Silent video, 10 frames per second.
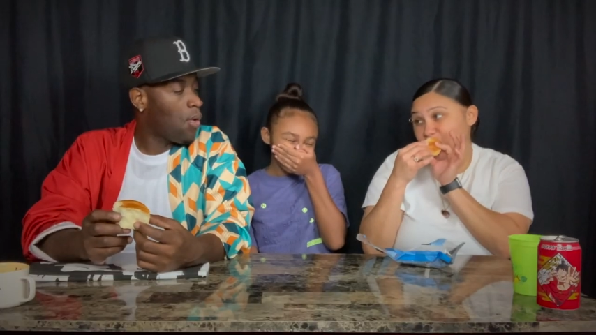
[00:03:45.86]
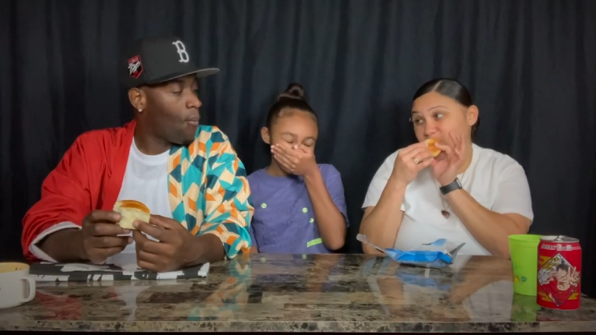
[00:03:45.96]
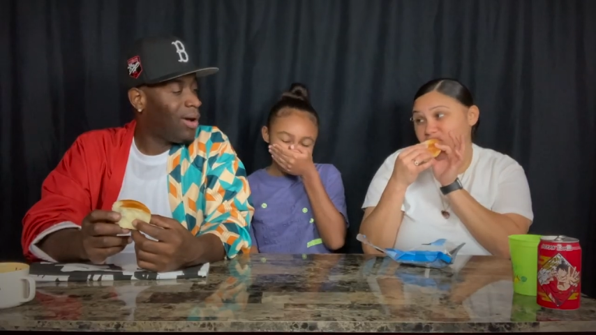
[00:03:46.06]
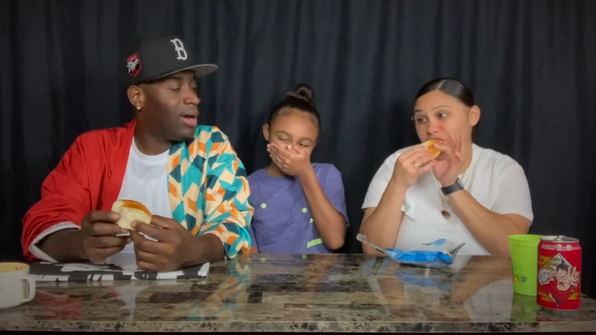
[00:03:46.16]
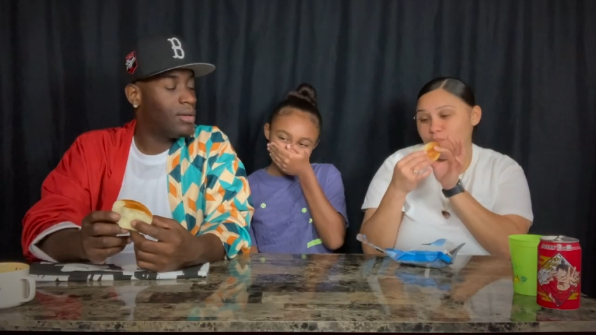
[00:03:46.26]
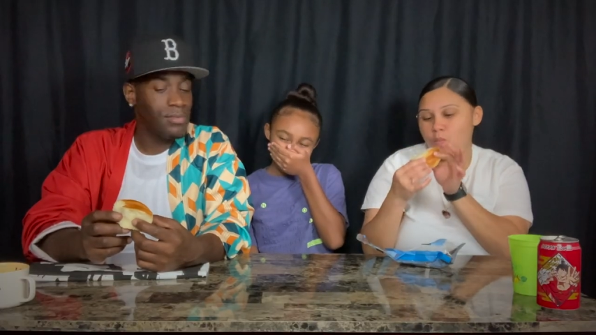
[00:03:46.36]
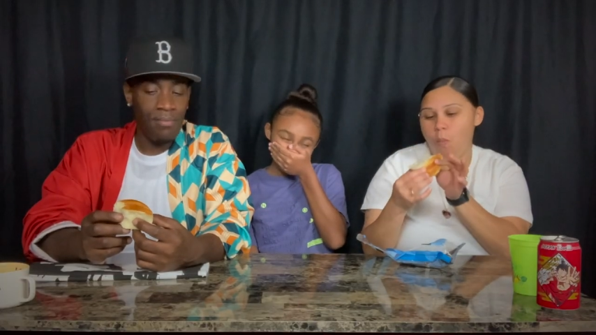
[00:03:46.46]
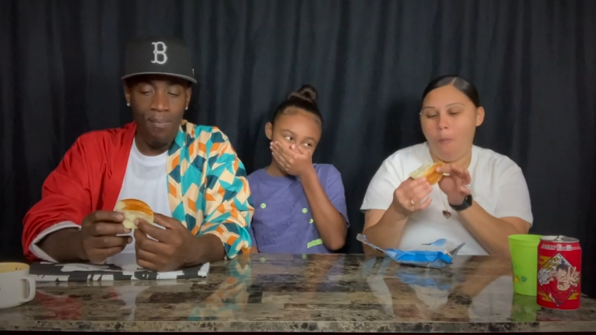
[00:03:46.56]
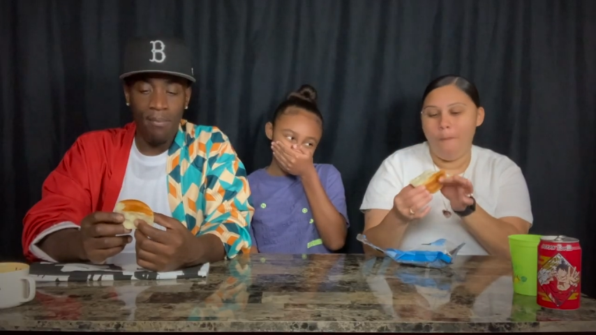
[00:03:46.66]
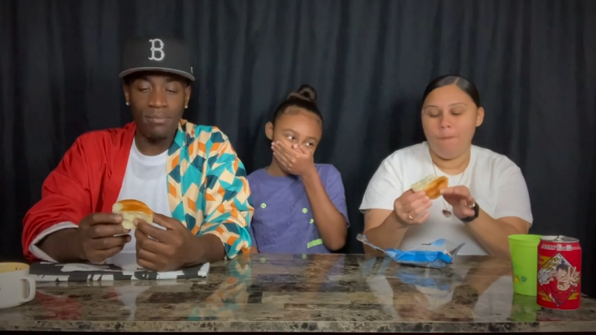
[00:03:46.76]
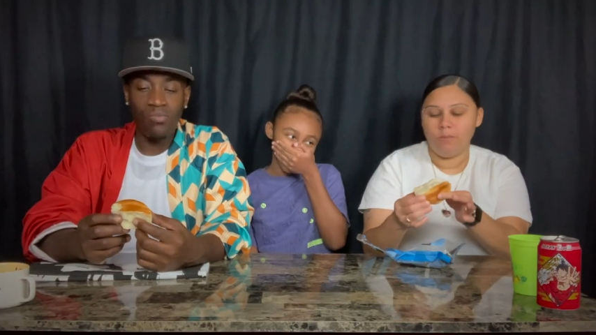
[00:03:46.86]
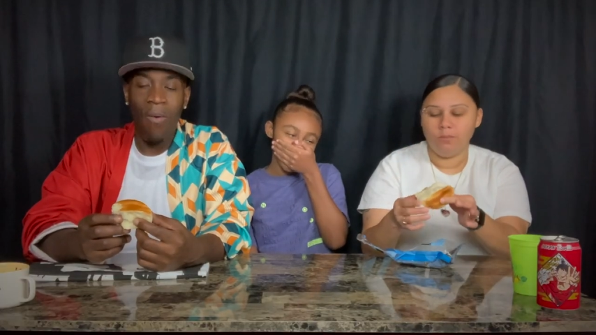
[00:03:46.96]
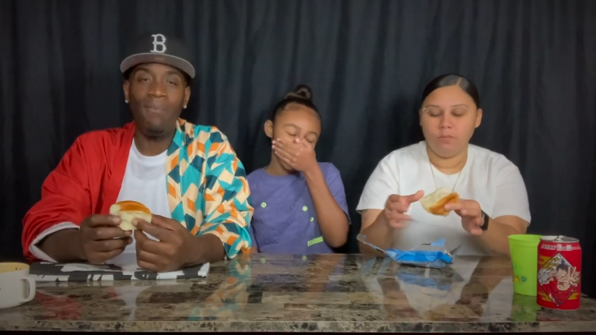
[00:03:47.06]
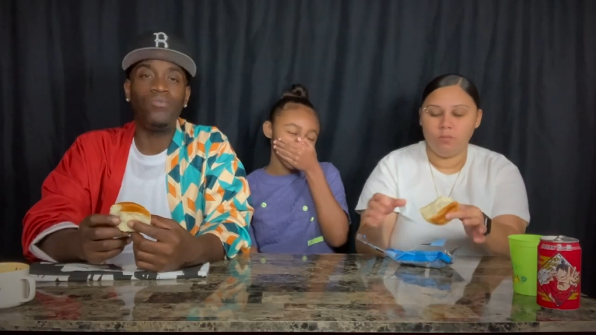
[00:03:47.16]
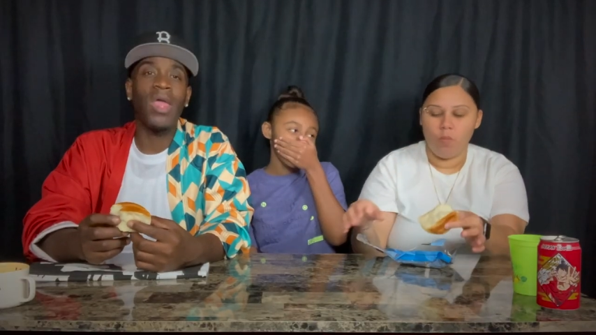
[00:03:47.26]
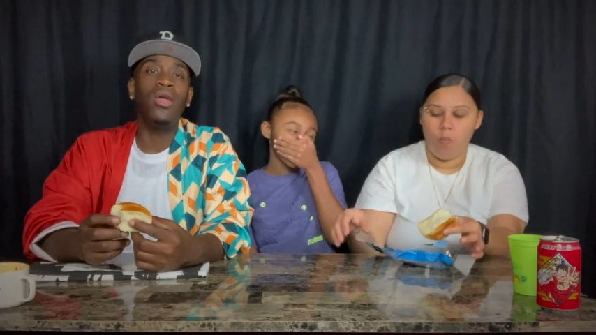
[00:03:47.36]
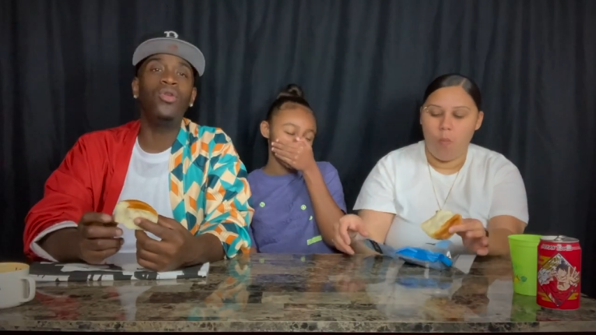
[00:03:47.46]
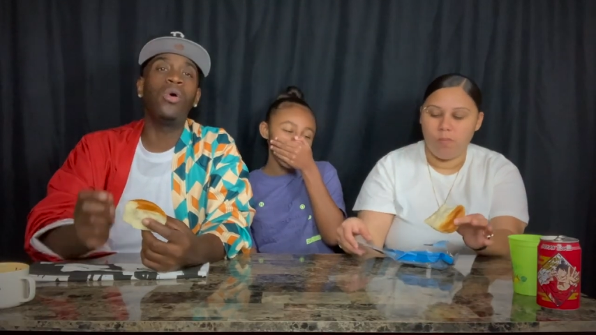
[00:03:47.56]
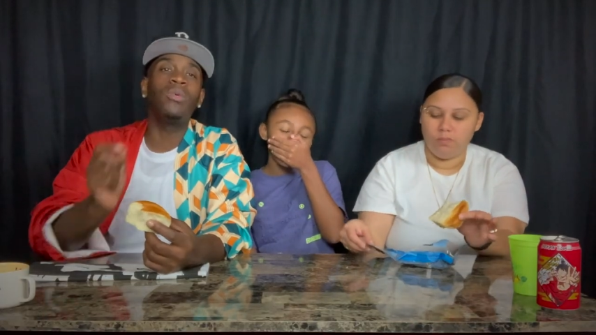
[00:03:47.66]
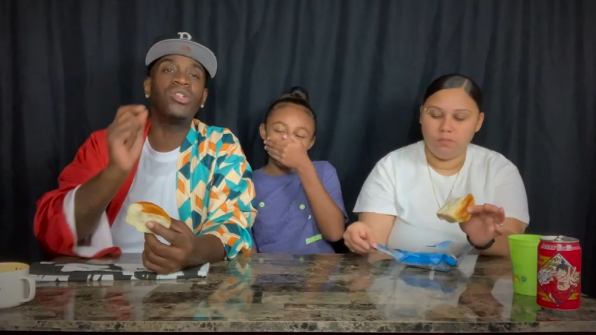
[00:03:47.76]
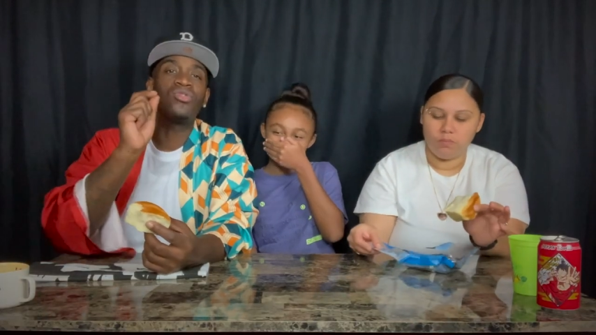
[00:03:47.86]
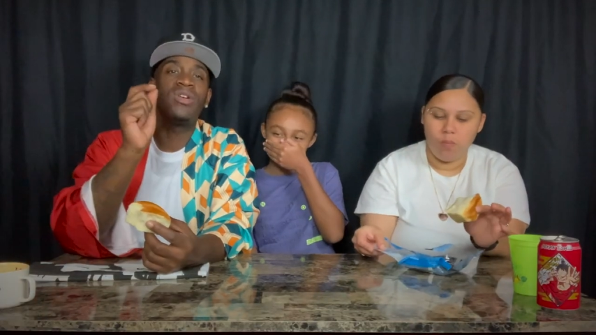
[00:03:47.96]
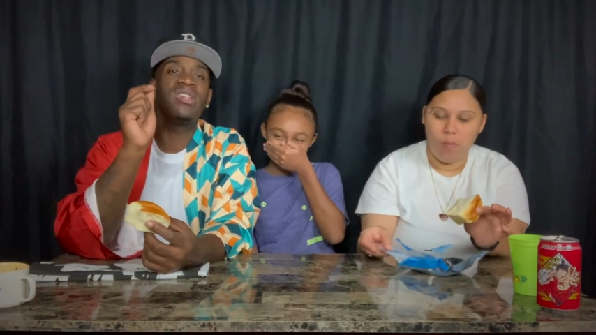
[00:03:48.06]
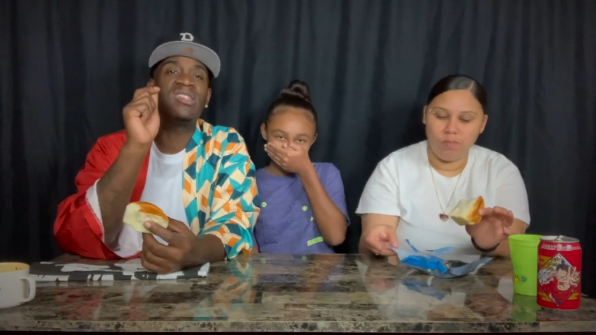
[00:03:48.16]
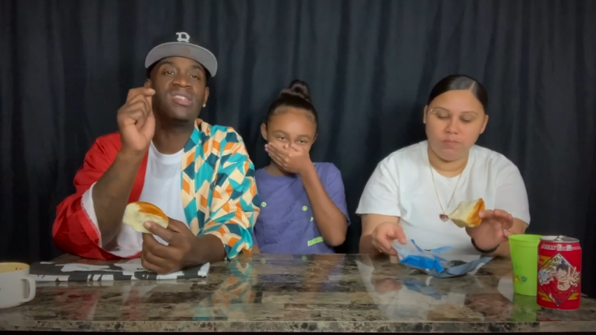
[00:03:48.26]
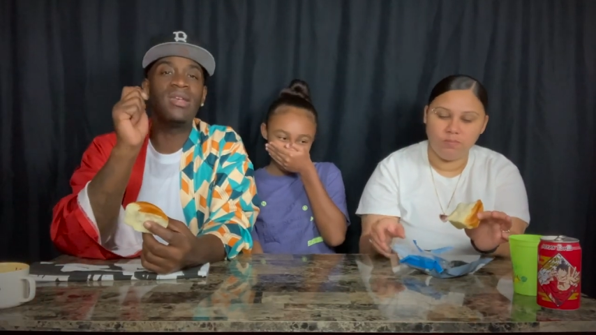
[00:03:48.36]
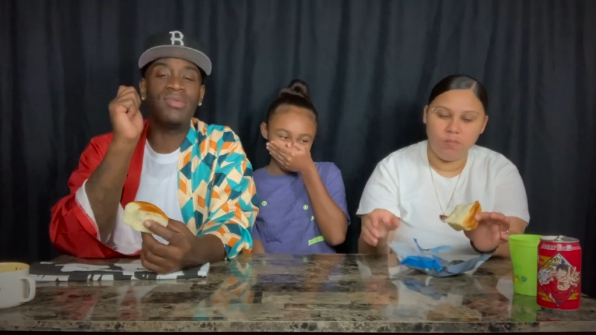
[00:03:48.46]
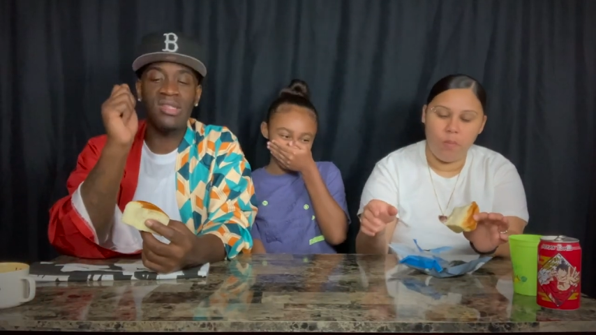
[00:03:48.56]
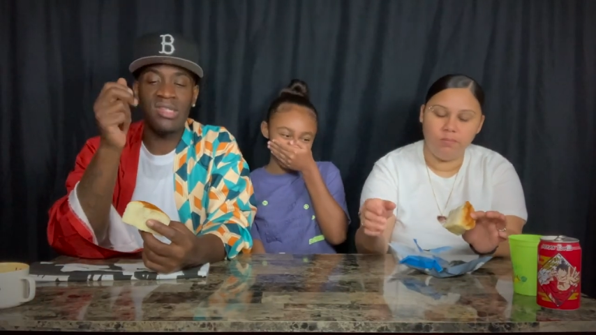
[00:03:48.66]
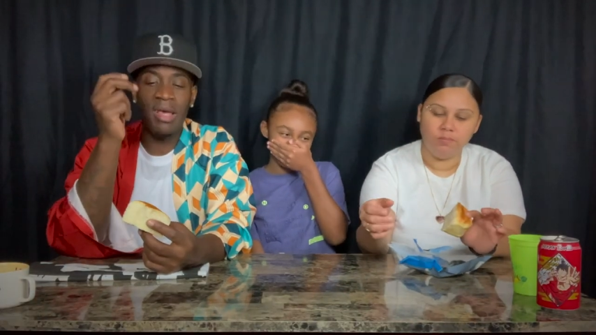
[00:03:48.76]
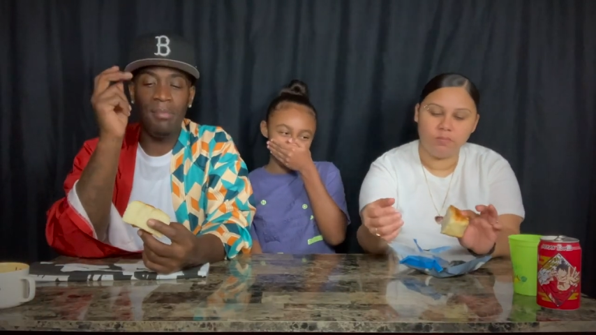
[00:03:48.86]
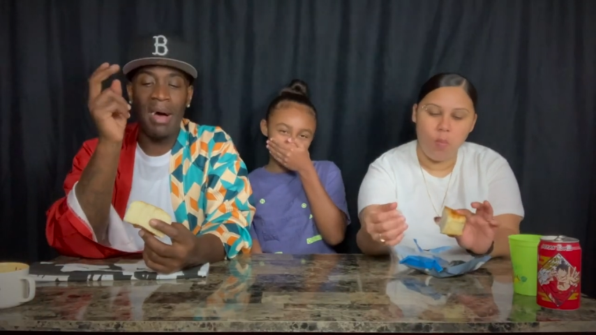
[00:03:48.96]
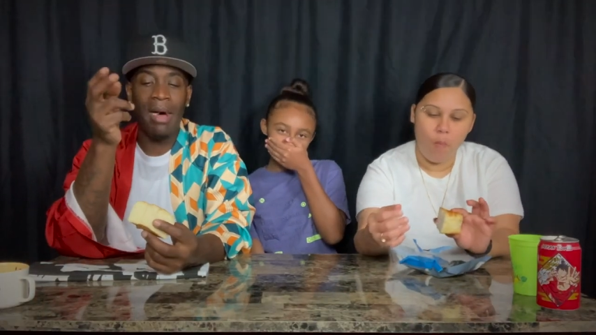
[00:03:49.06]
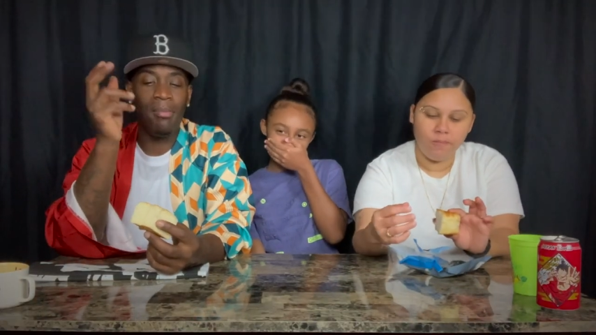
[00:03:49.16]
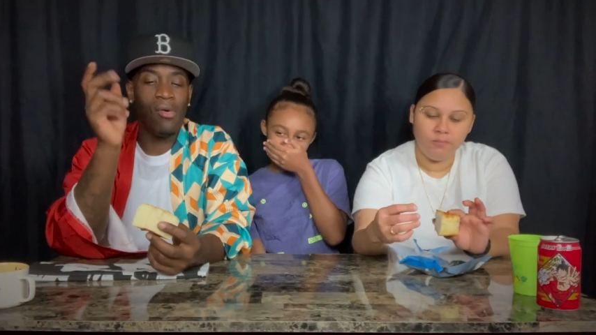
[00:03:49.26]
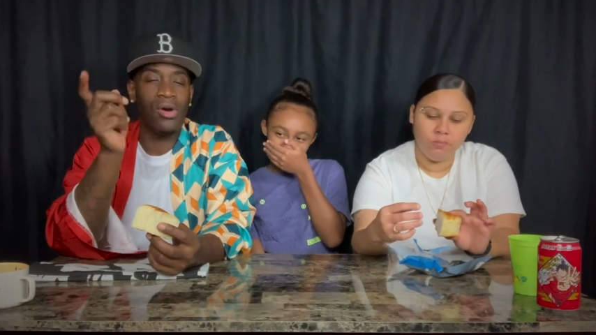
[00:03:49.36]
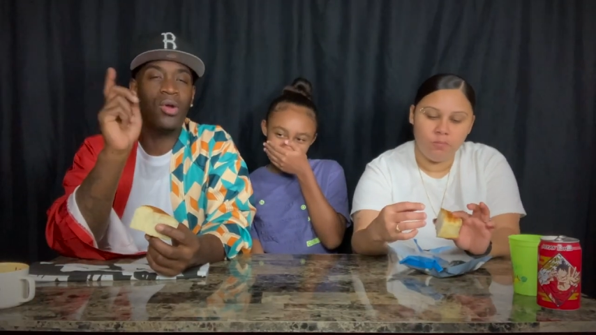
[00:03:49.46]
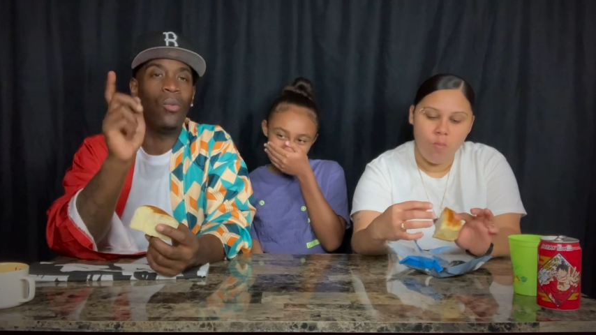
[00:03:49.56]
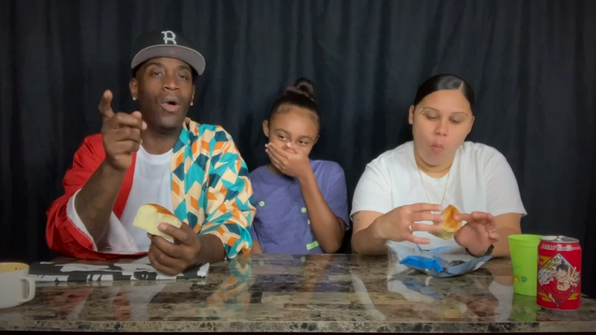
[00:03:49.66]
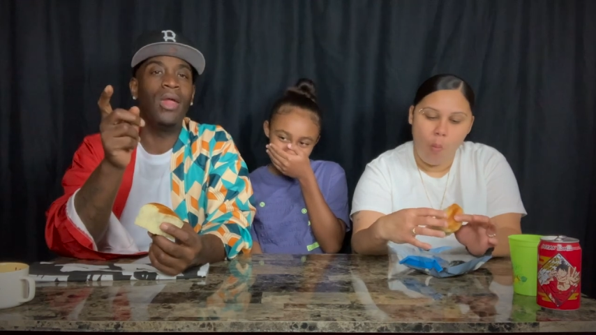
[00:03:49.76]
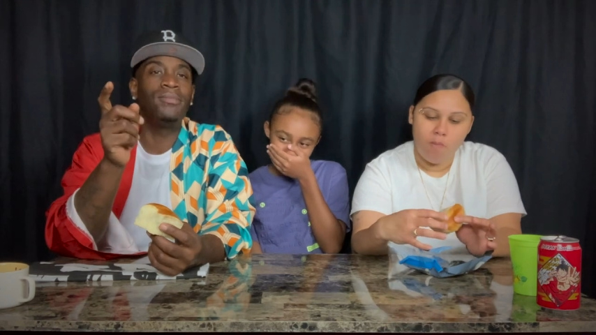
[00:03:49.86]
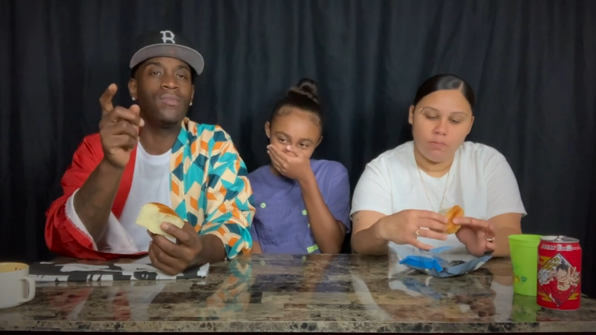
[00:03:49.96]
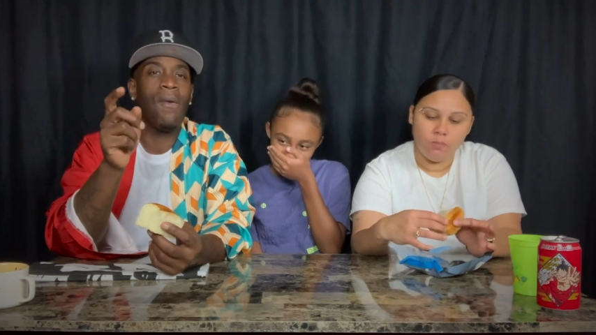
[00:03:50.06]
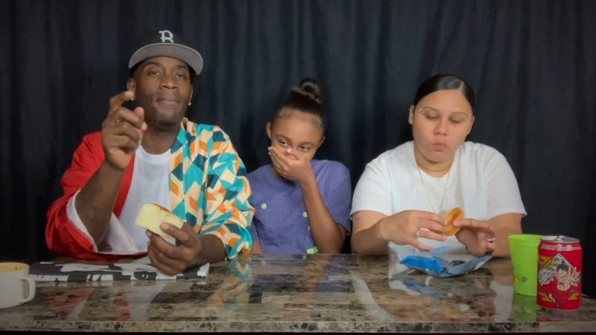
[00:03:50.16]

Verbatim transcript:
Speaker 1: Wow. You know what's crazy? Something said buy more than one.